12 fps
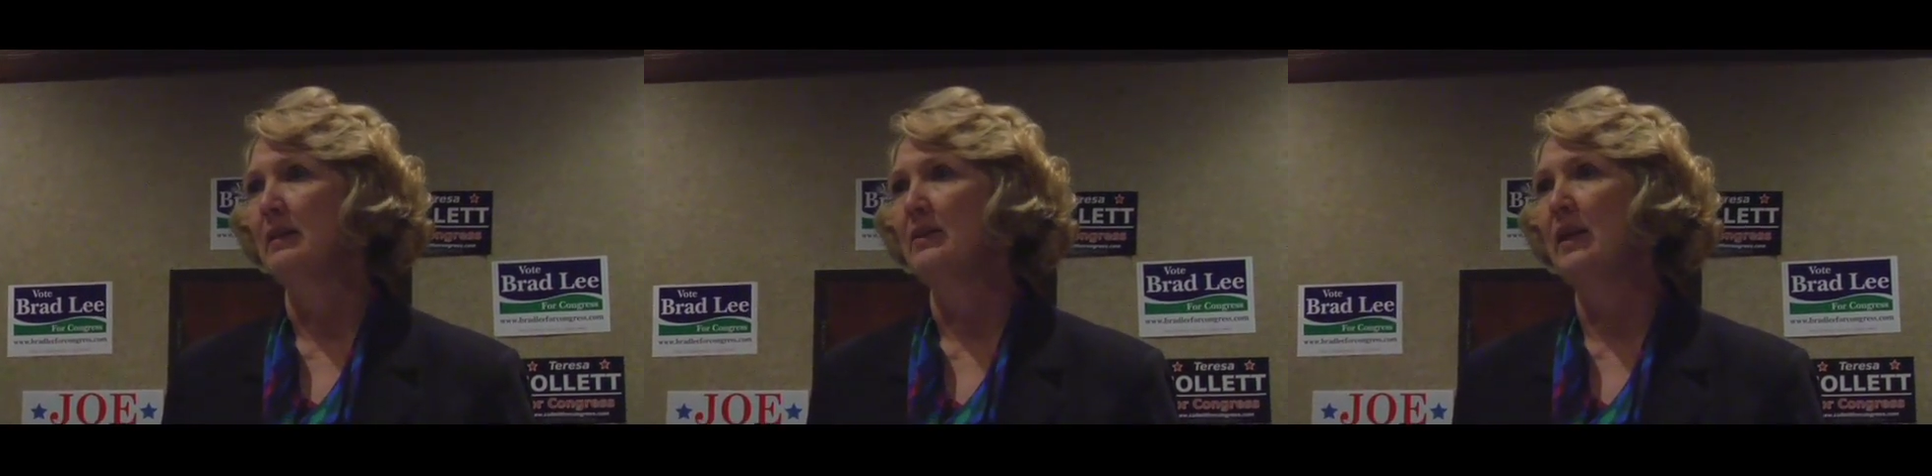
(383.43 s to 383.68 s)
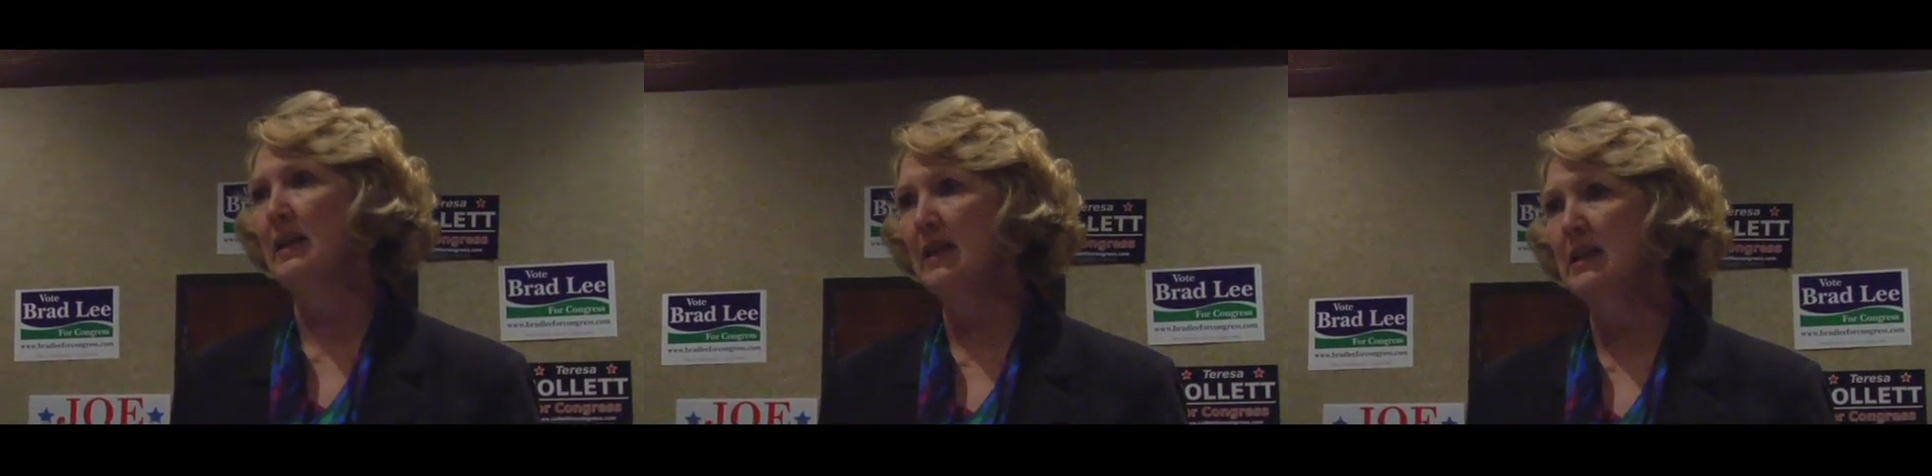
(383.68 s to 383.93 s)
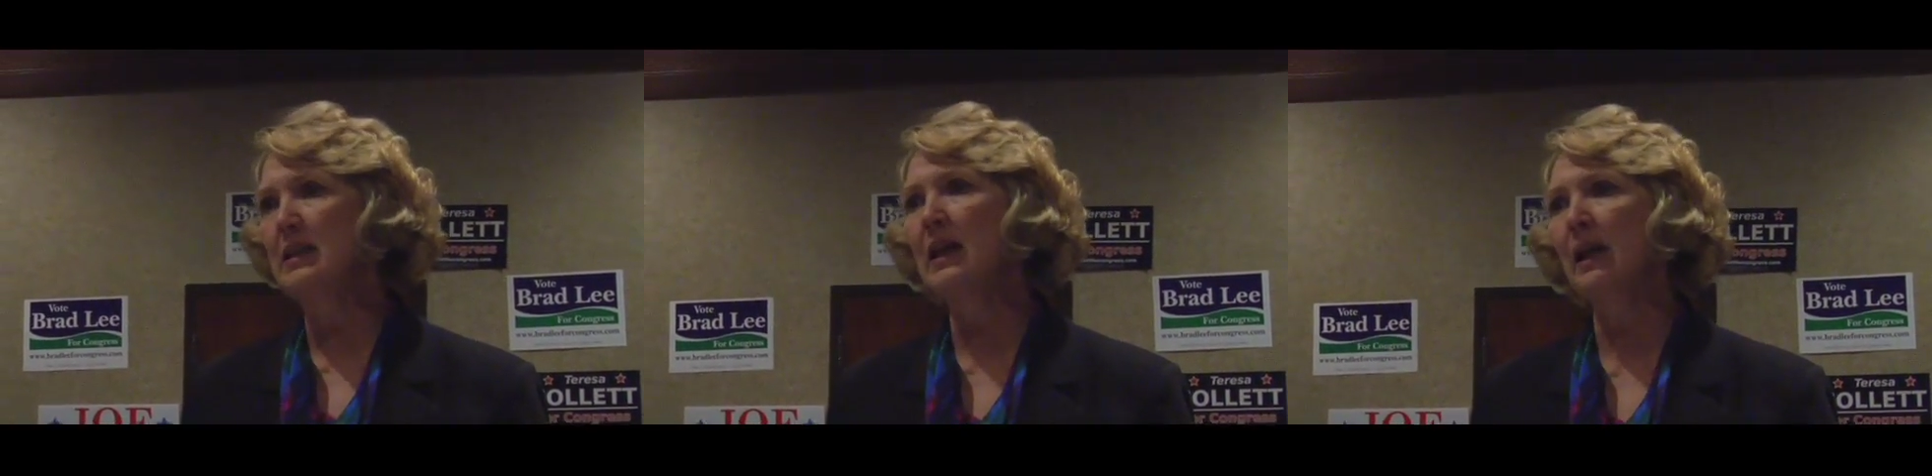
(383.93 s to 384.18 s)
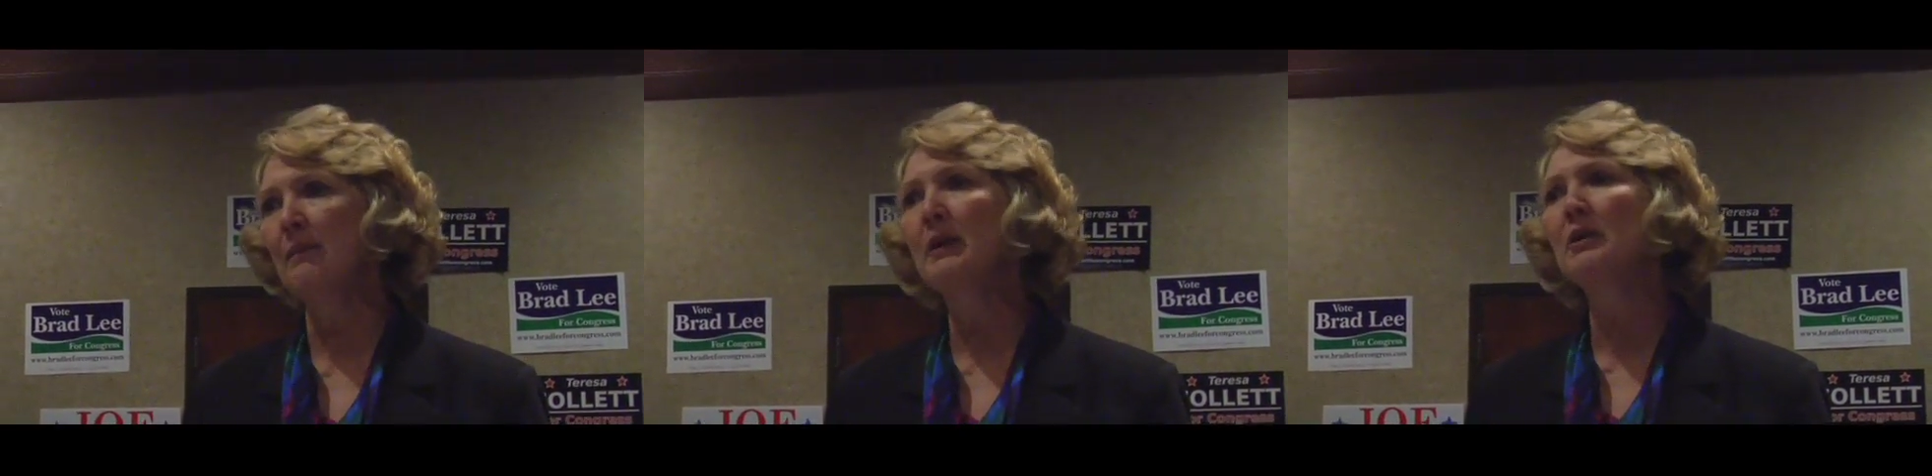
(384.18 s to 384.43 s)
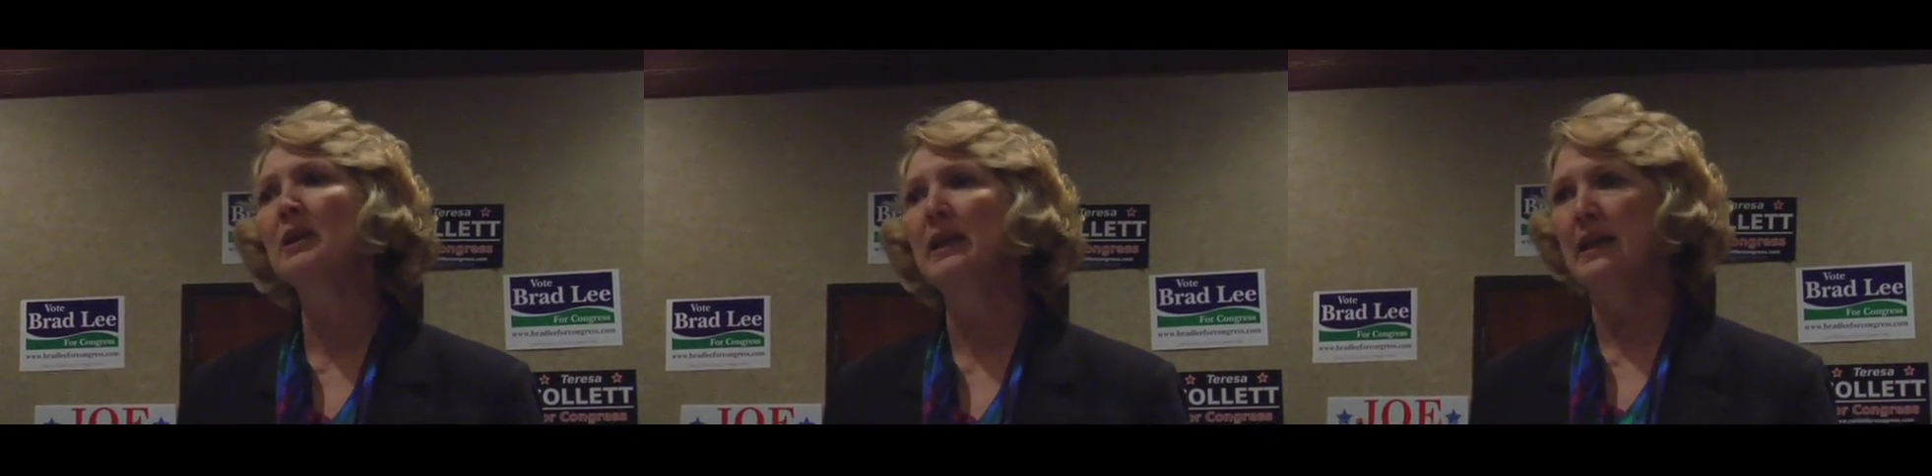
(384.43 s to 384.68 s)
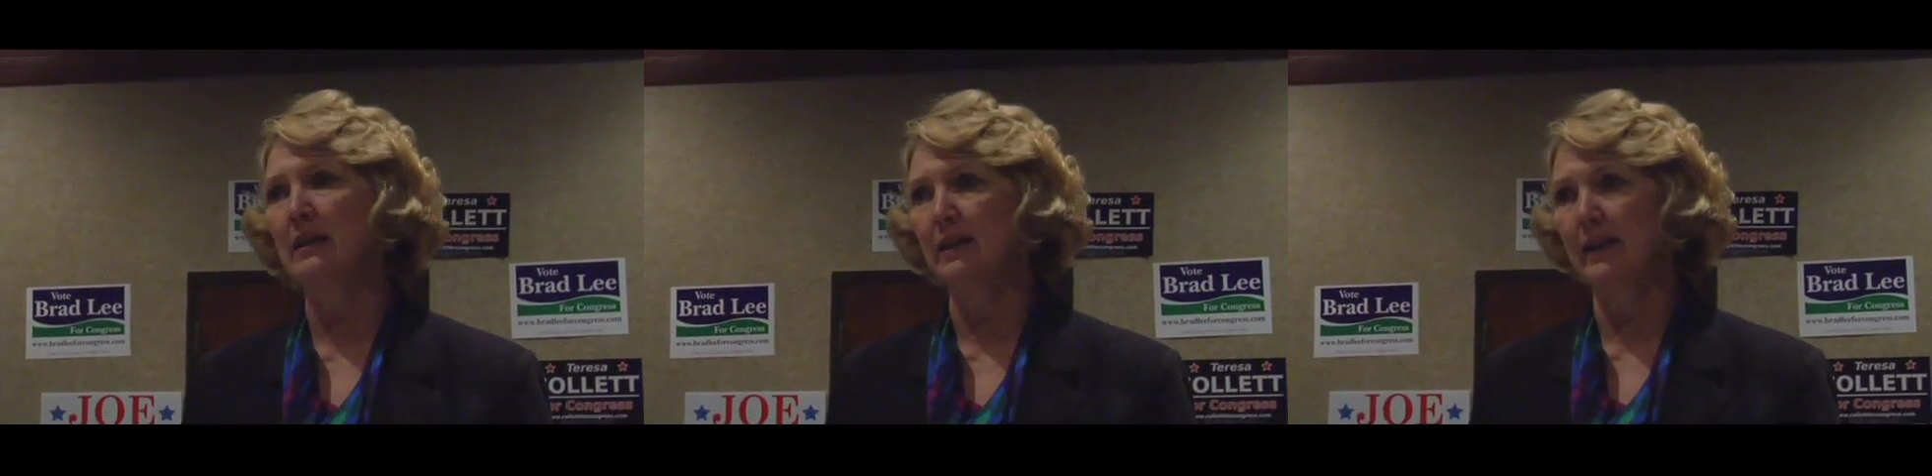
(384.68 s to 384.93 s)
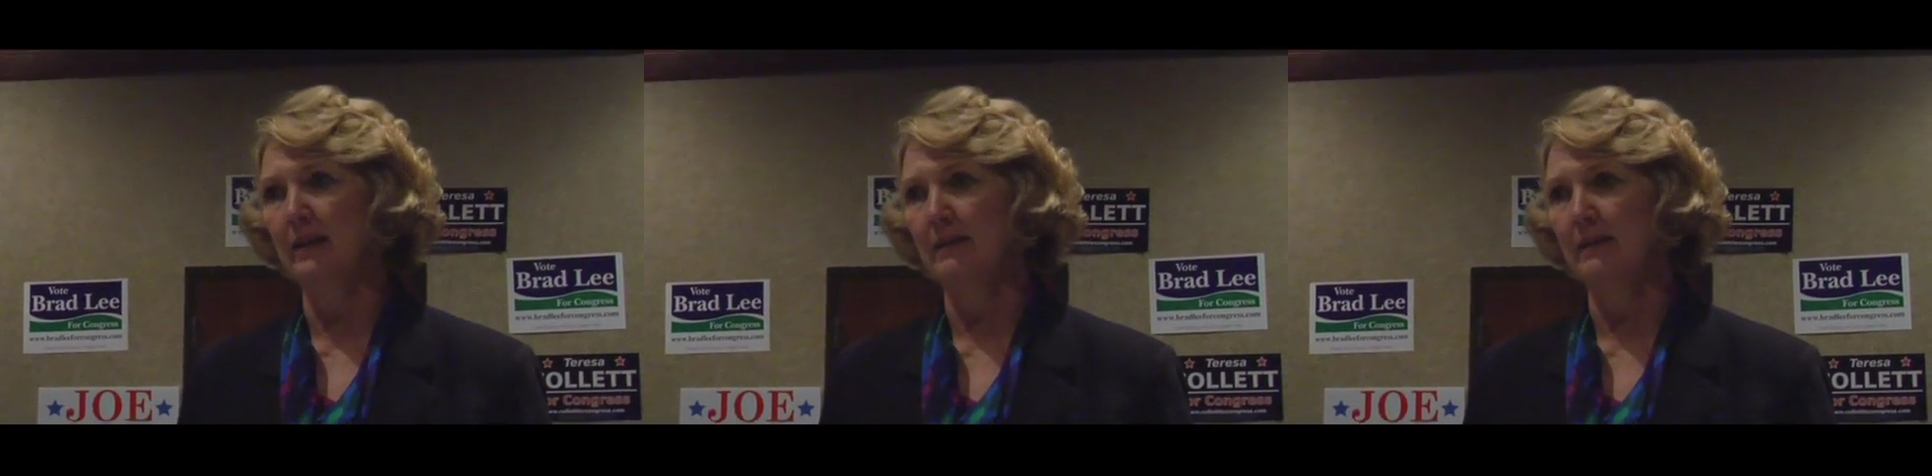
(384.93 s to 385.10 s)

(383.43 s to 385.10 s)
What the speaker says: They need to come here legally.